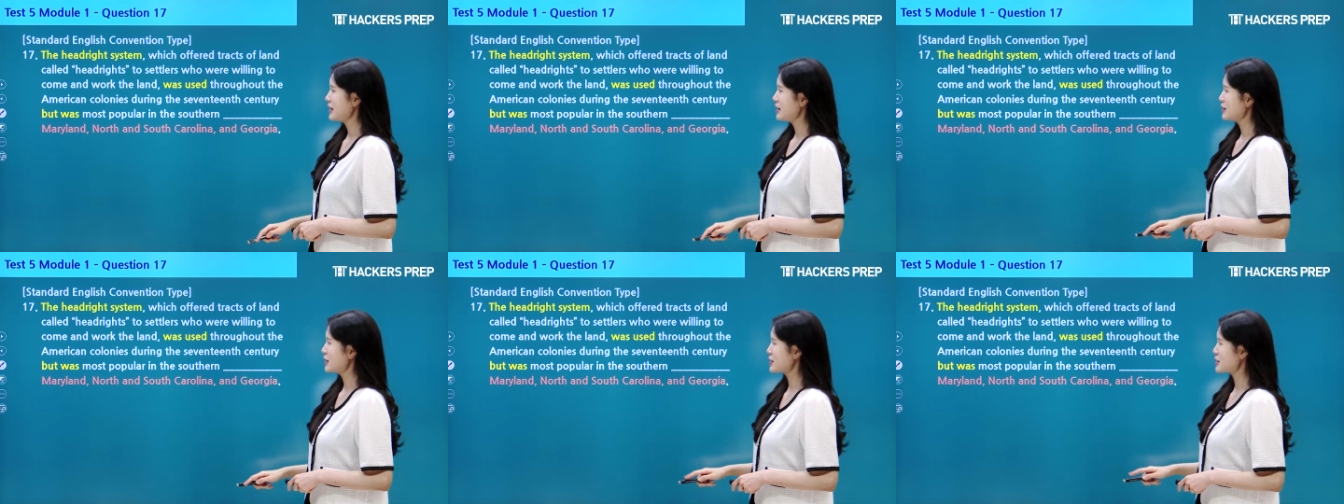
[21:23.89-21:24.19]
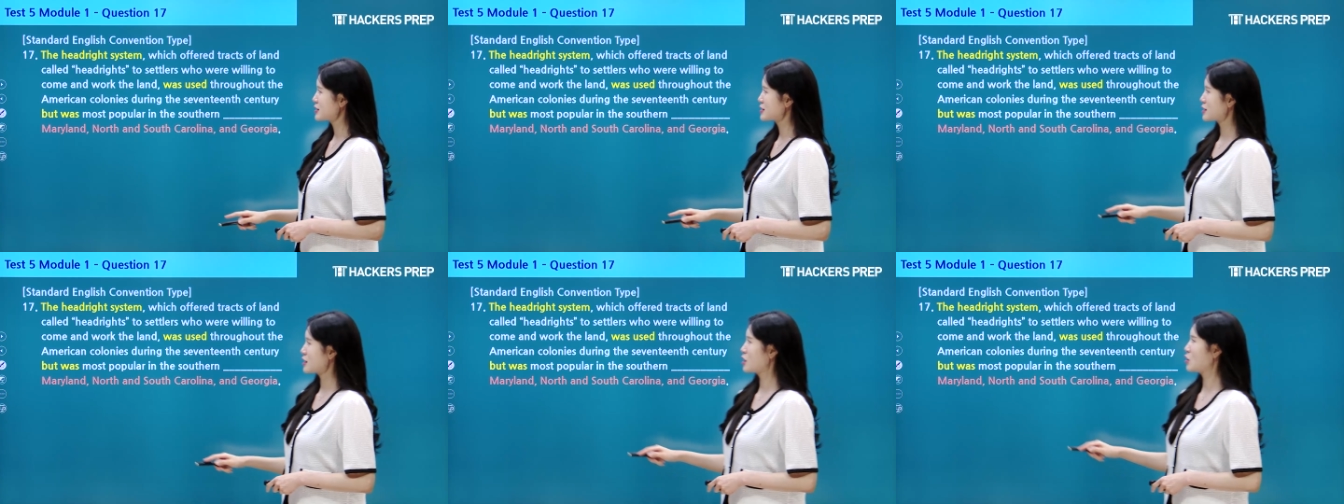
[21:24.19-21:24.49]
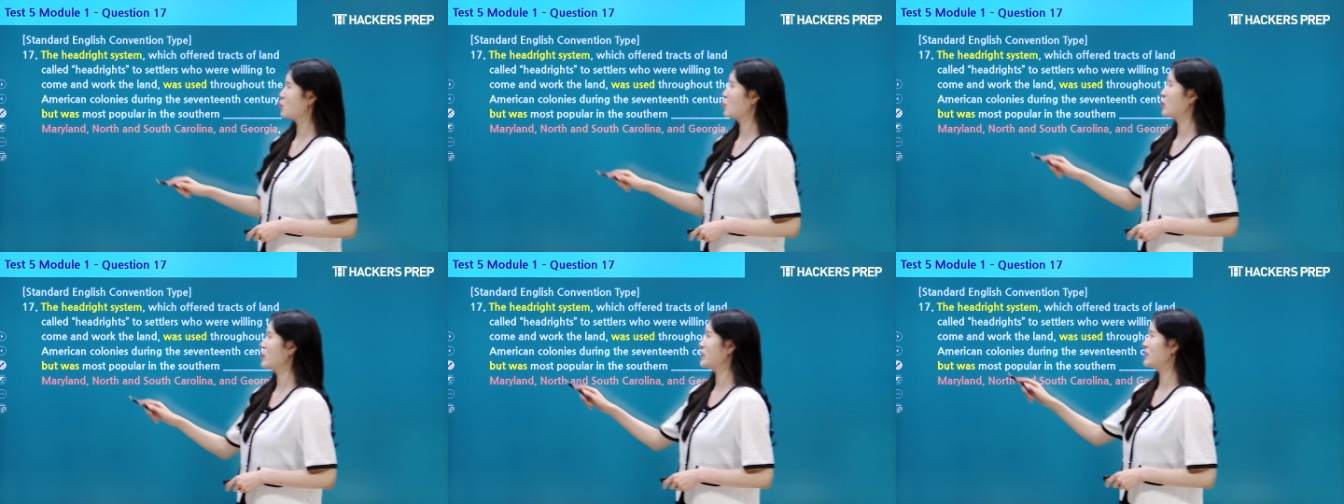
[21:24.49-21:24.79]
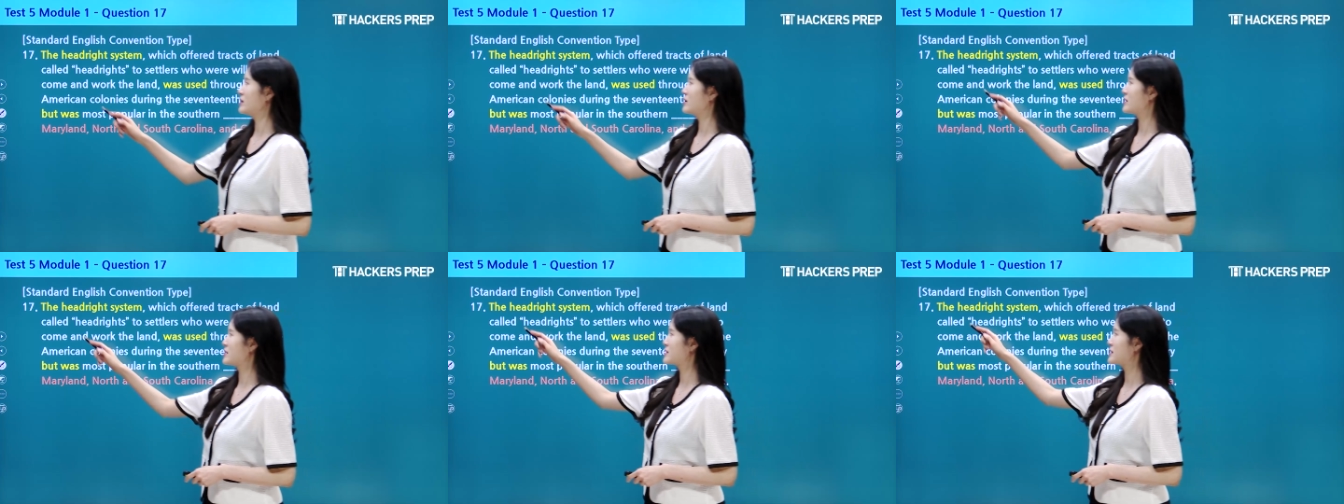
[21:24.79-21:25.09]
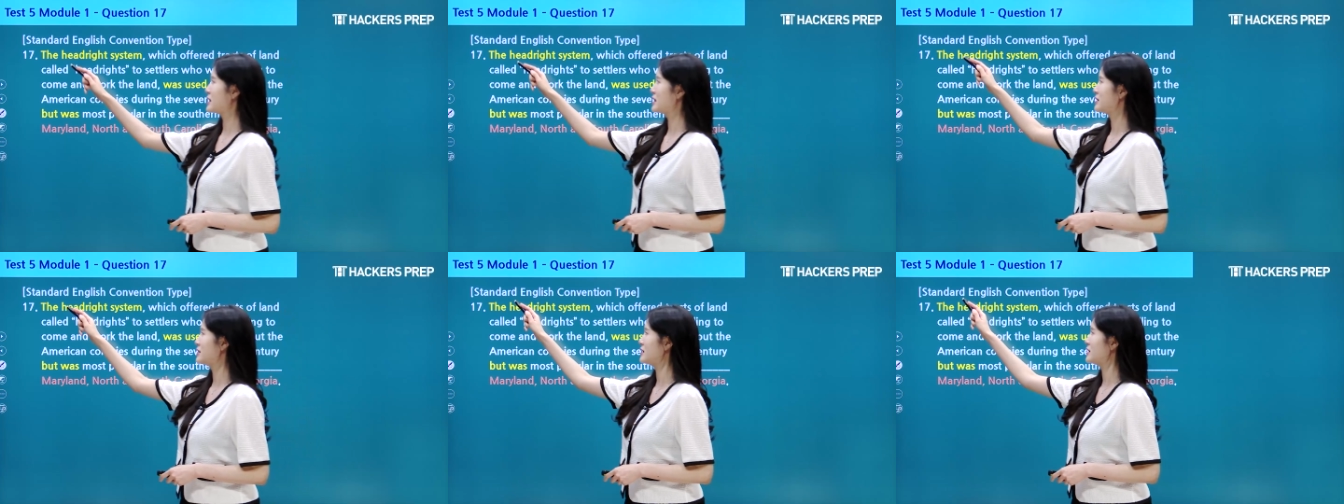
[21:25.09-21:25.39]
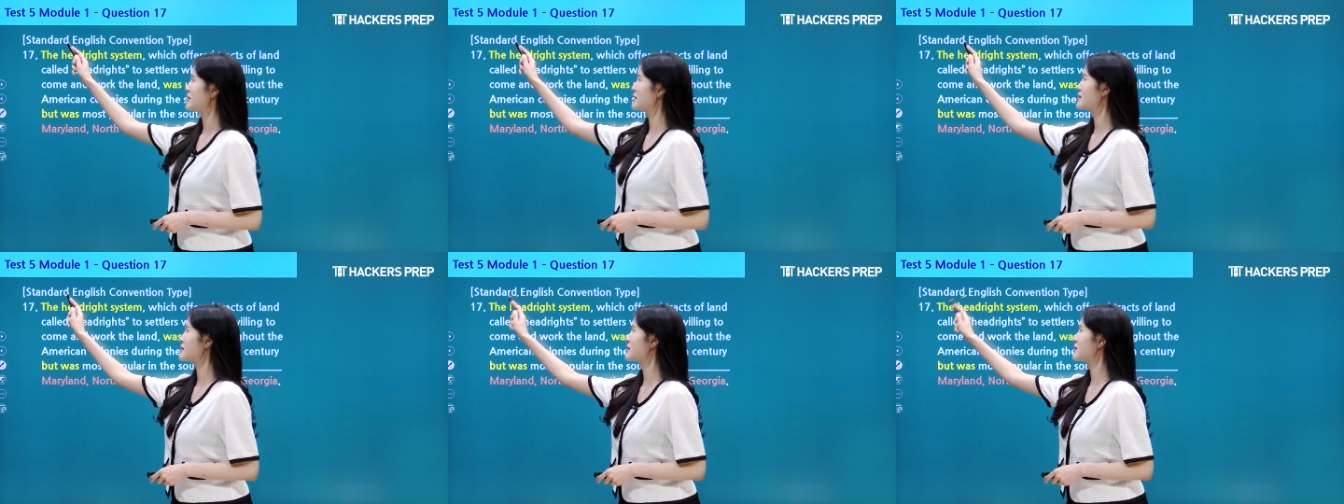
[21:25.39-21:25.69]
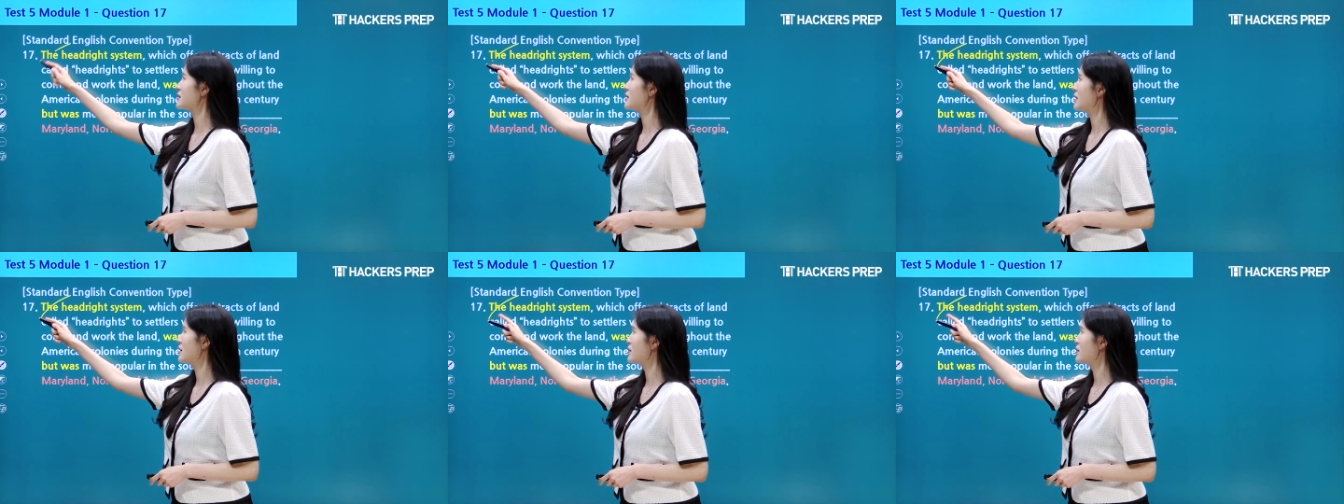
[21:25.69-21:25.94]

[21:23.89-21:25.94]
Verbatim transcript: Let's start with the sentence.